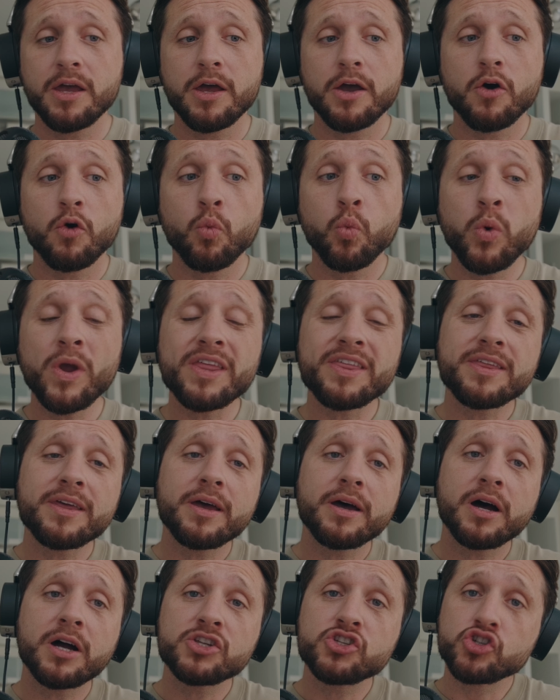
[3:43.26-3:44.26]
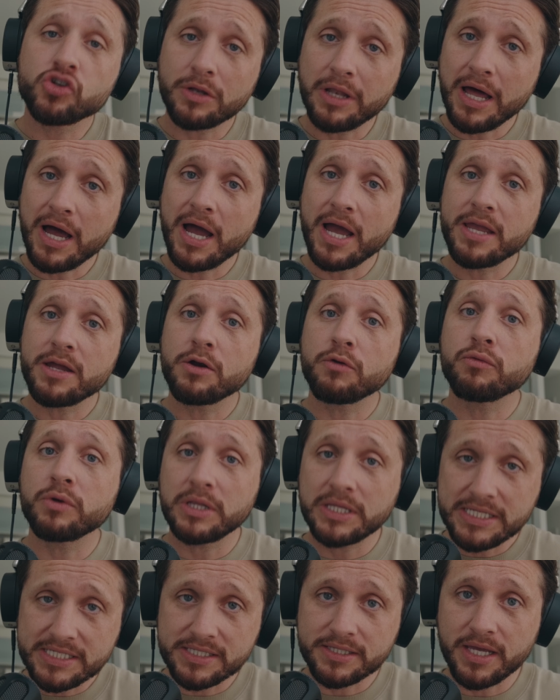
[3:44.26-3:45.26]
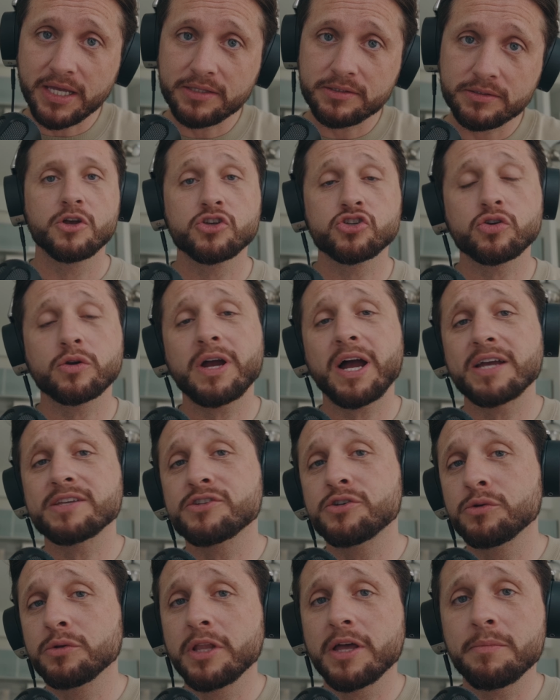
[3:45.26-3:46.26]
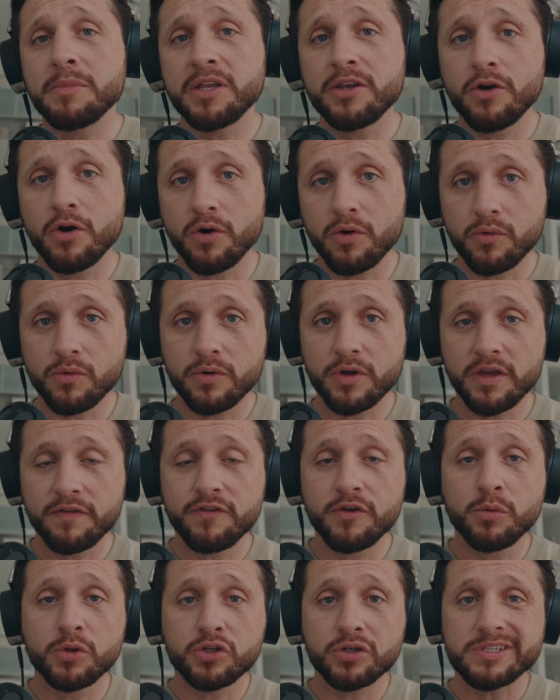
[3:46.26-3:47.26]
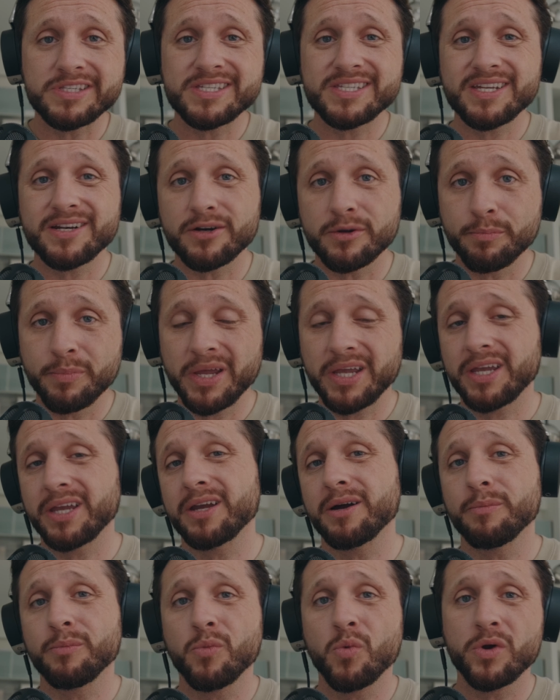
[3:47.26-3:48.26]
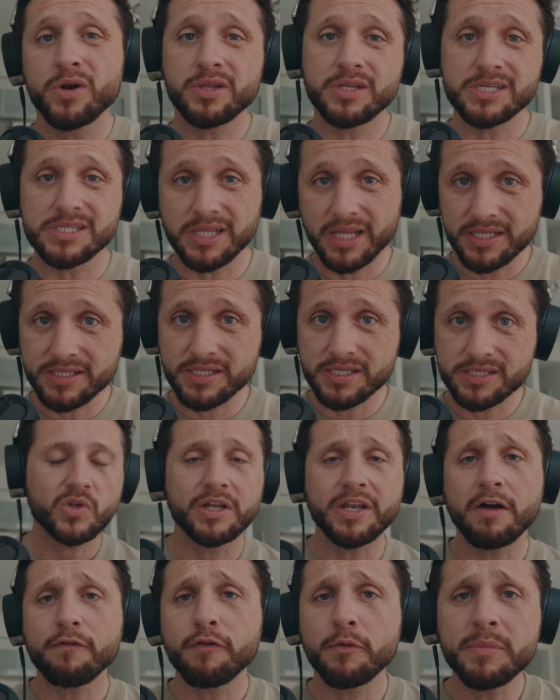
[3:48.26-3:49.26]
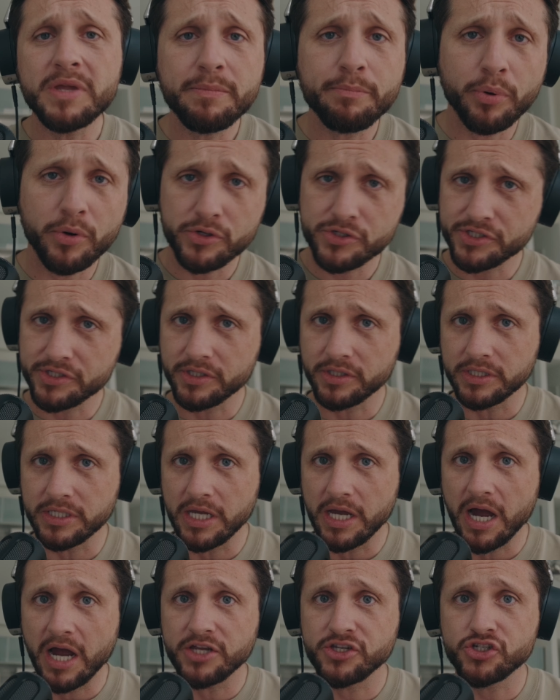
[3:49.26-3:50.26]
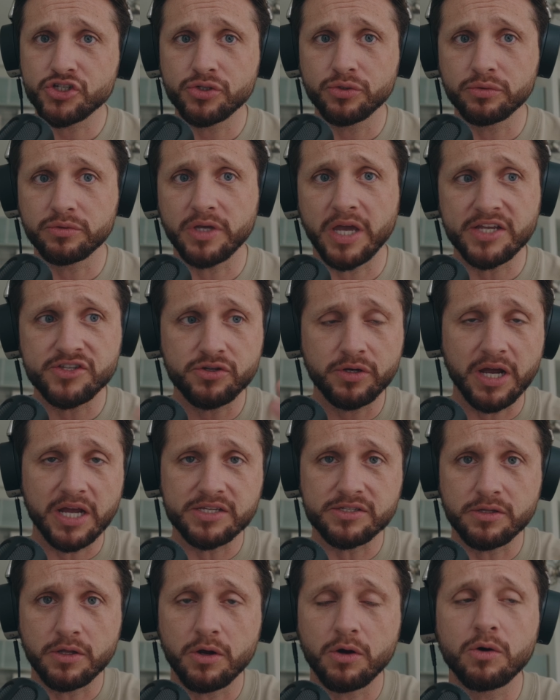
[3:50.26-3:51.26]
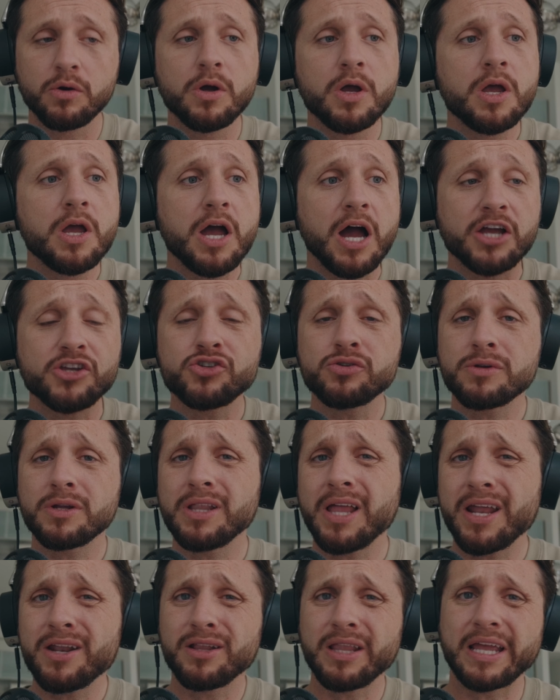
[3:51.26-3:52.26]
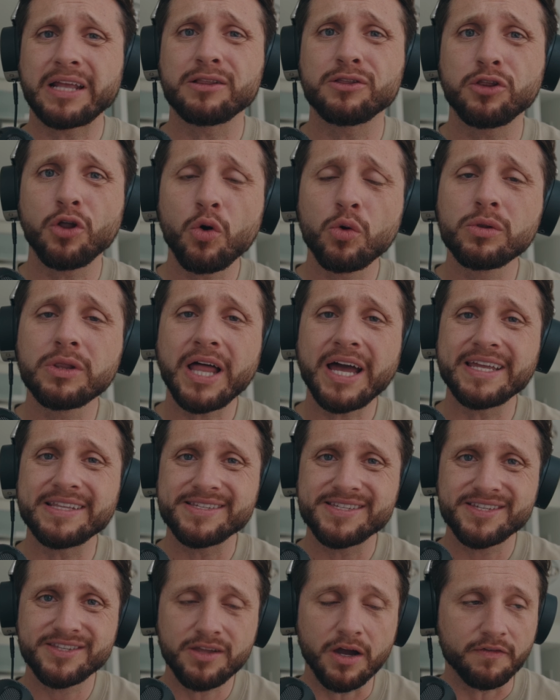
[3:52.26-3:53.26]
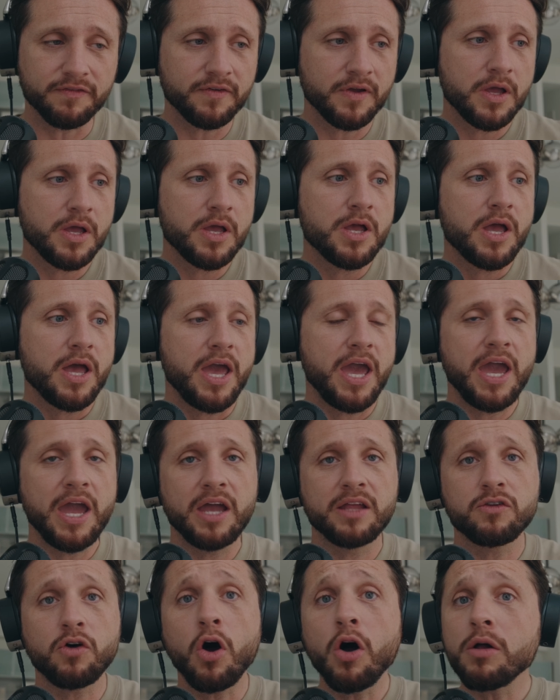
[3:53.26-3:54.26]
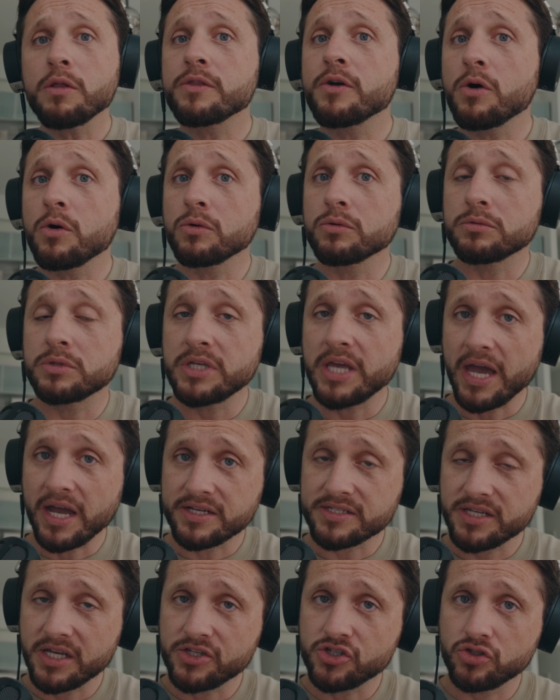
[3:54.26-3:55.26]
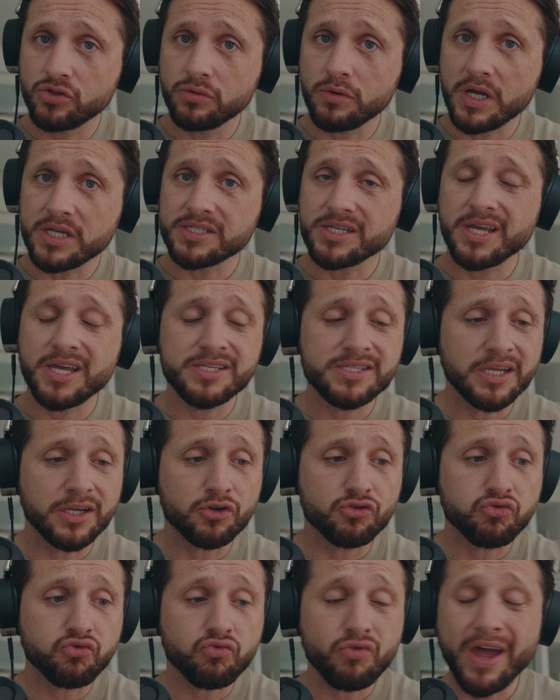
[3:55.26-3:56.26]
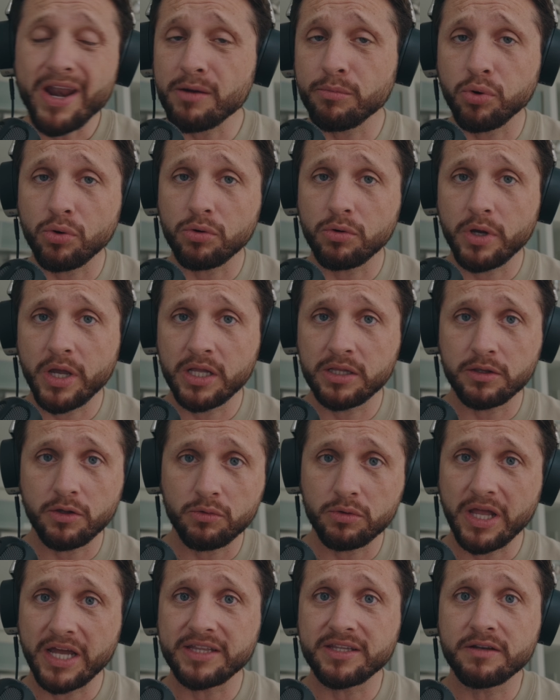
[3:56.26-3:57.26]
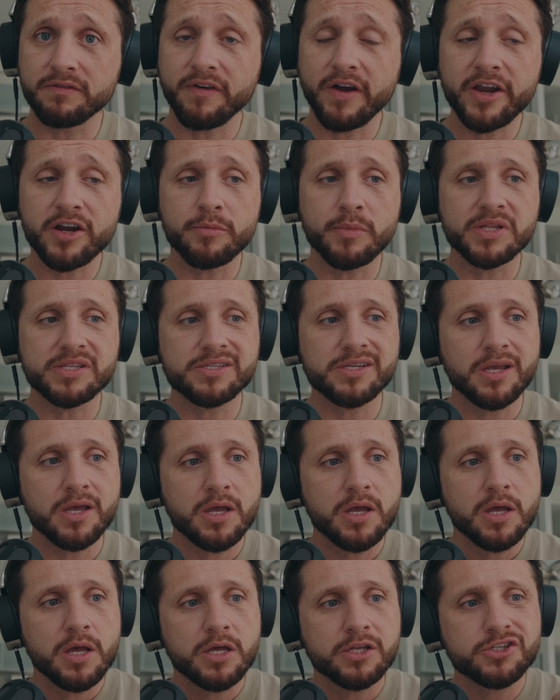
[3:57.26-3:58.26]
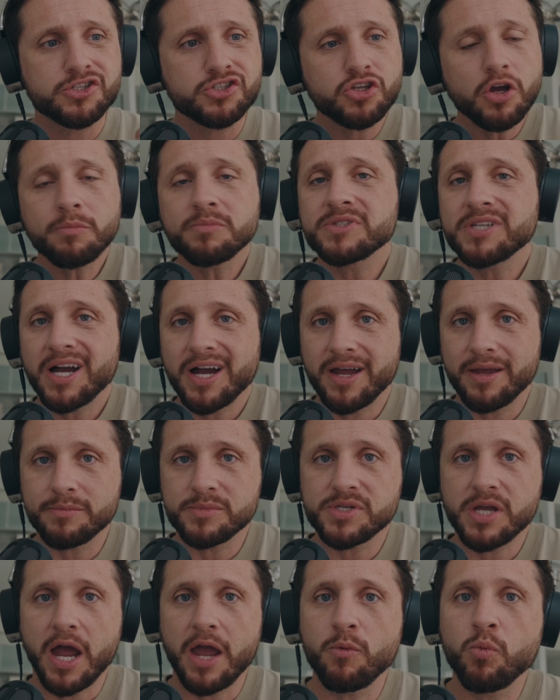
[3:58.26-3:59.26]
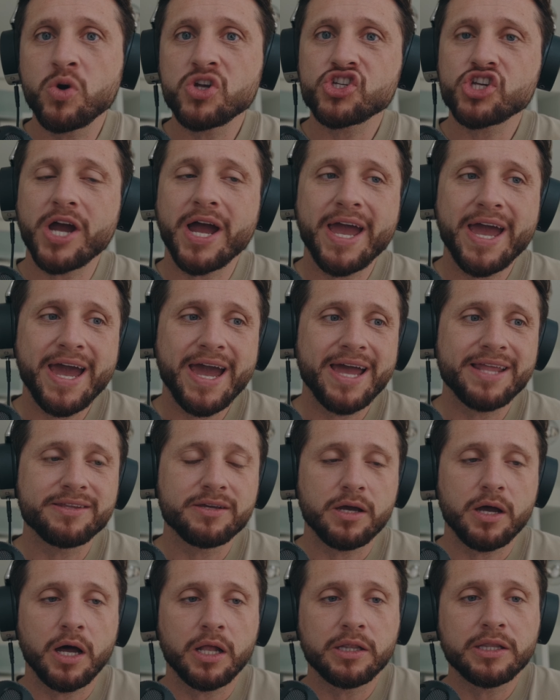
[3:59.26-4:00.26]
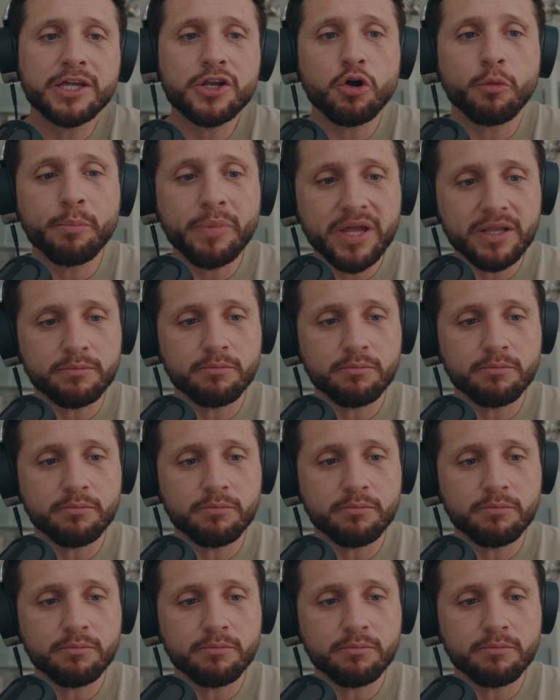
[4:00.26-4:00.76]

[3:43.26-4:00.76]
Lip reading: with a July release date. So guys, you let me know if you would consider picking up one of these lenses. Now for me personally, I shoot, as you guys know, I shoot a lot of like low light stuff. And although the XH2S is incredible in low light environments, sometimes I wish I had a little bit